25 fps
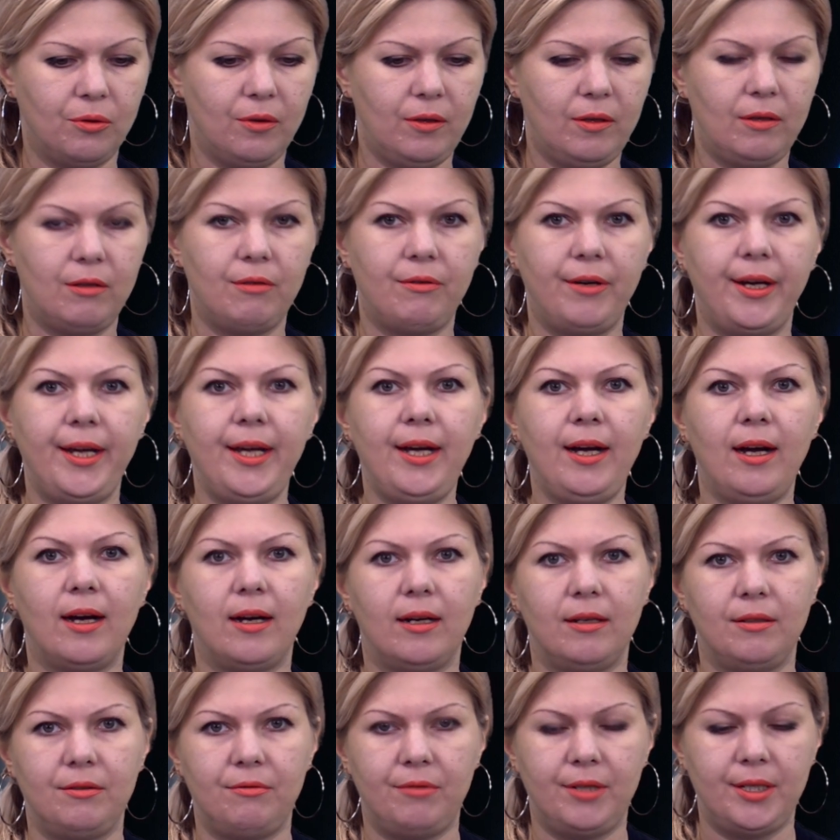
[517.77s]

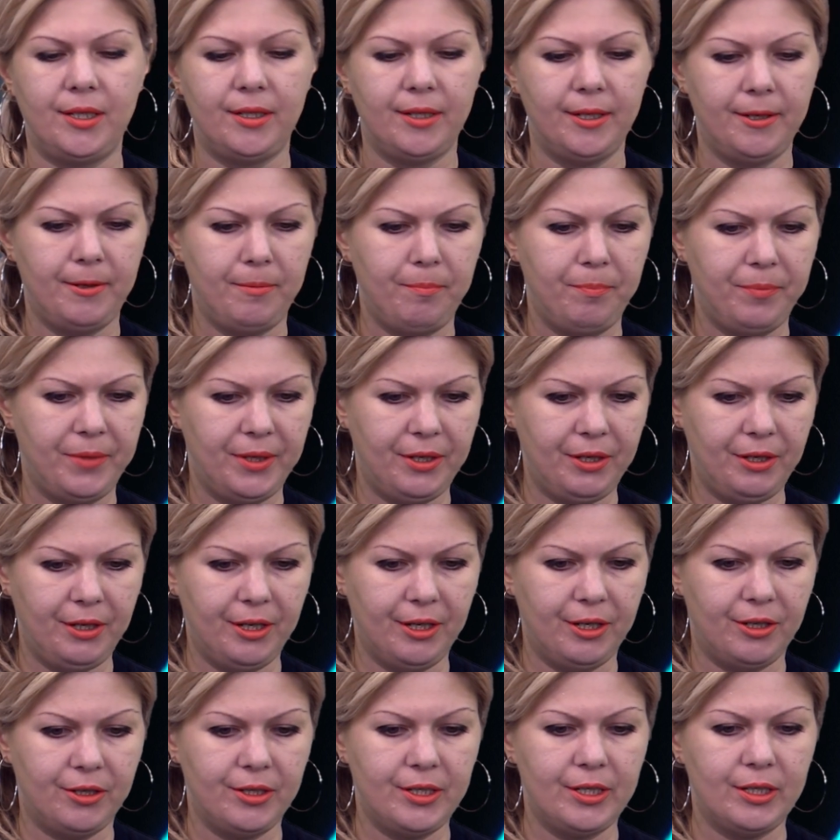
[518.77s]
300
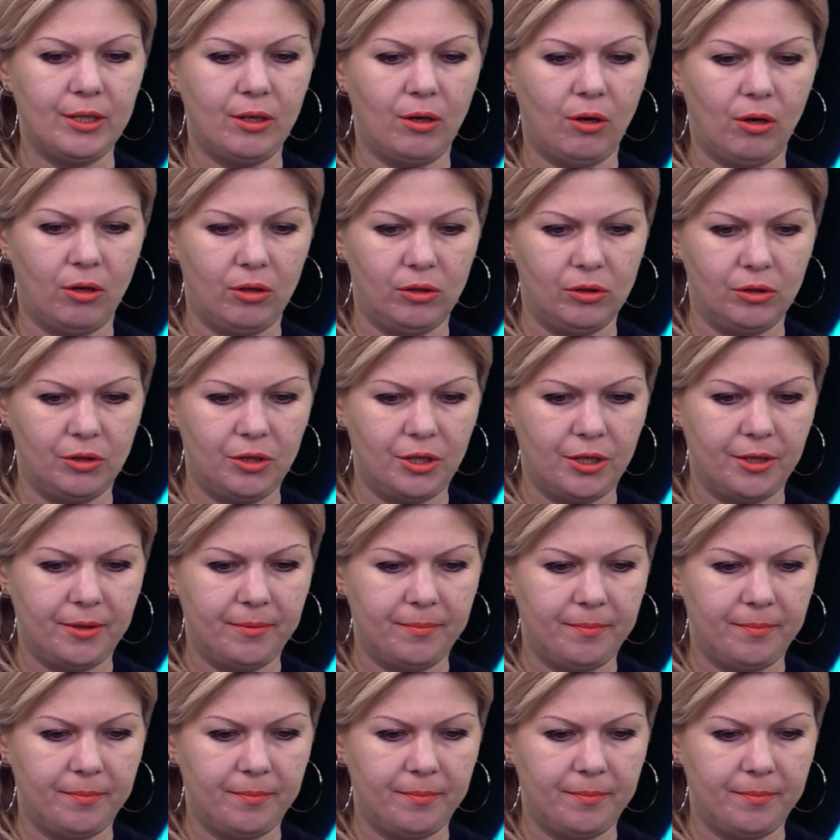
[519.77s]
years old.